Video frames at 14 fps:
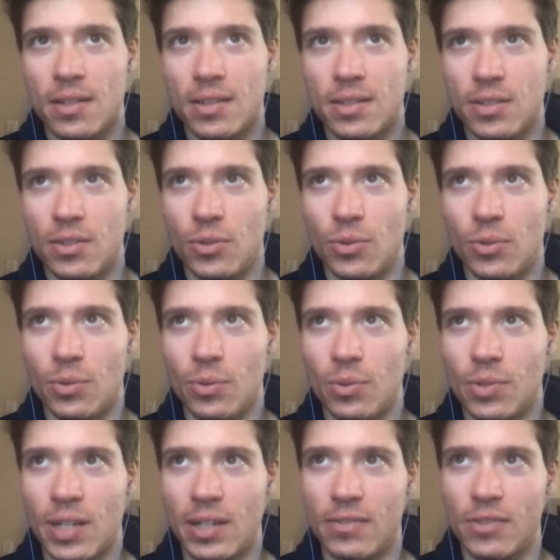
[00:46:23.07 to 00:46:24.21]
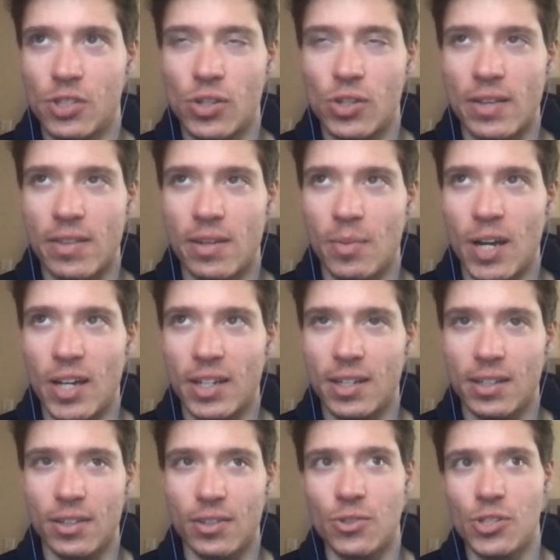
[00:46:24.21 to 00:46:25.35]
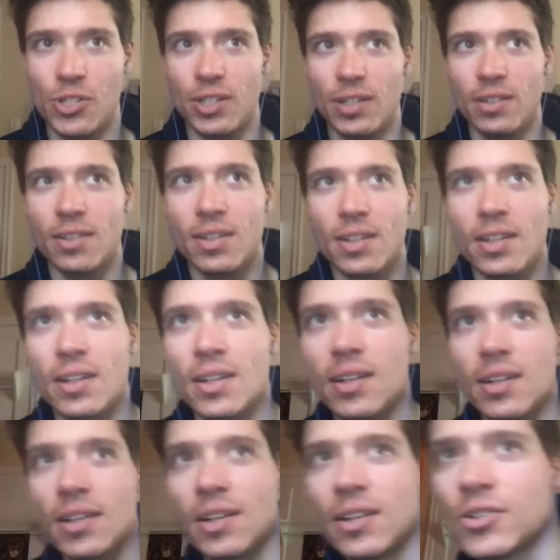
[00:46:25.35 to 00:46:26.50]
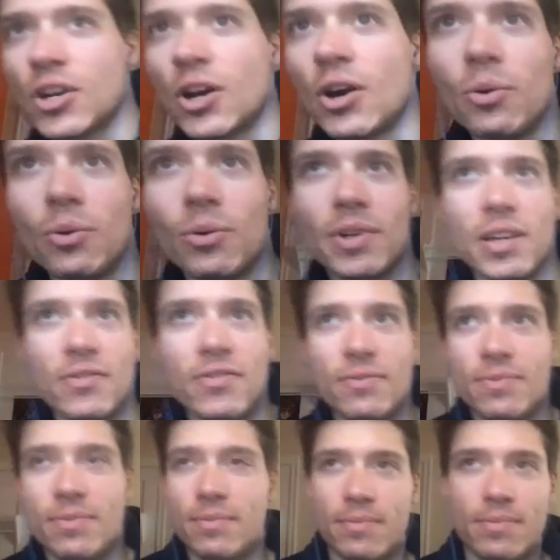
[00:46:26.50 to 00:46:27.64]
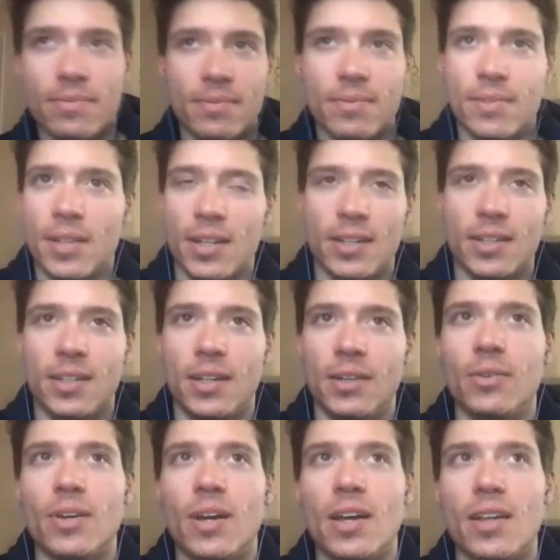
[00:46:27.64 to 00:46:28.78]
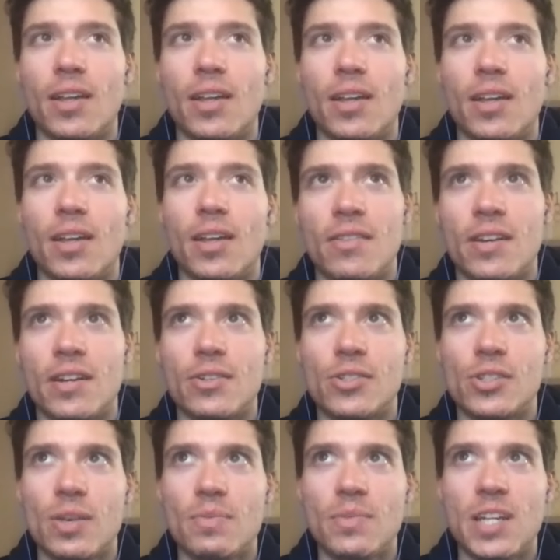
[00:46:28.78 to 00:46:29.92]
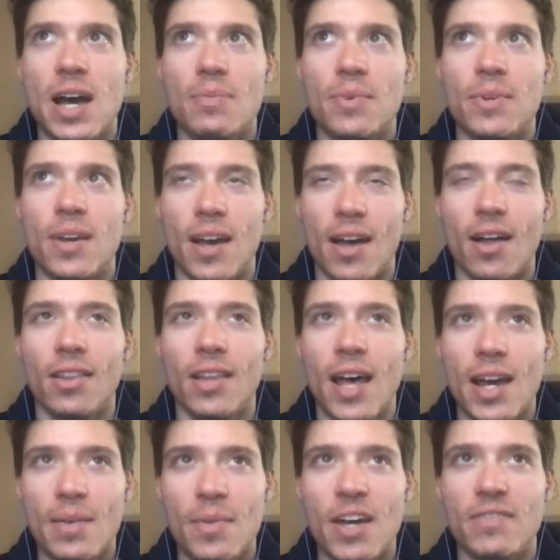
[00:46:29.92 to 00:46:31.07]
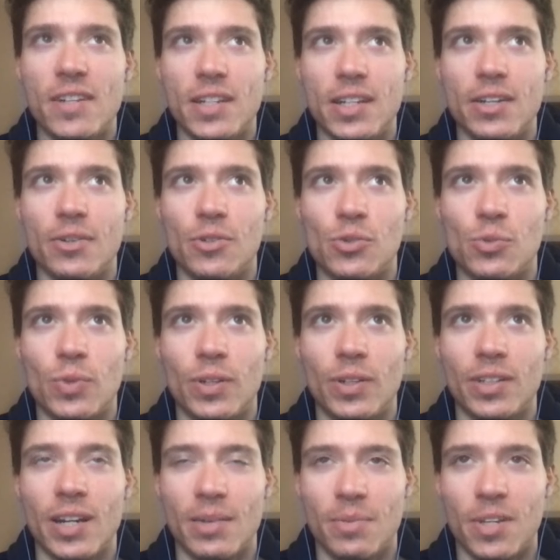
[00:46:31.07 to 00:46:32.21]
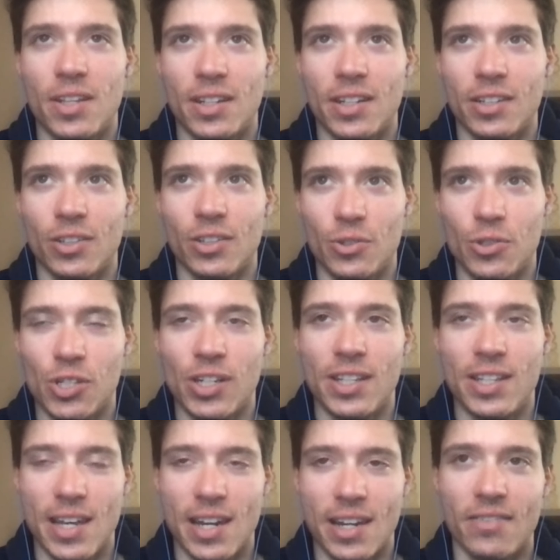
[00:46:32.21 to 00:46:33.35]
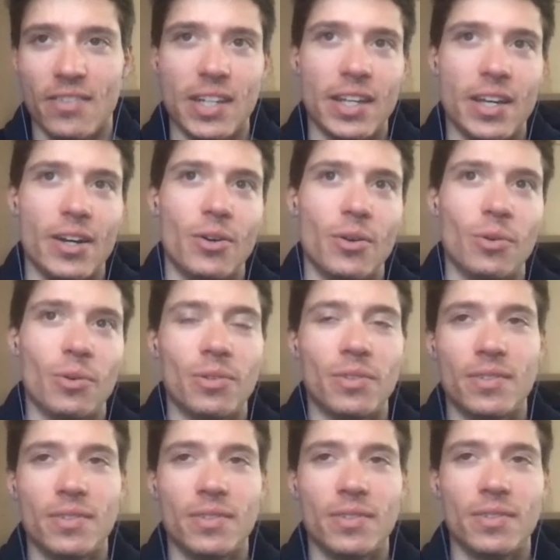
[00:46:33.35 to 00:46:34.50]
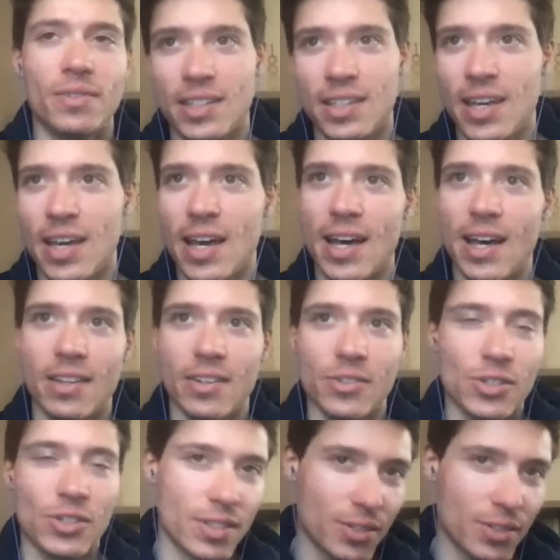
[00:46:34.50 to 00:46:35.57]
to kind of strengthen my conclusion. So if there are a lot of my videos will come to the conclusion at the end of the video. Yeah, there's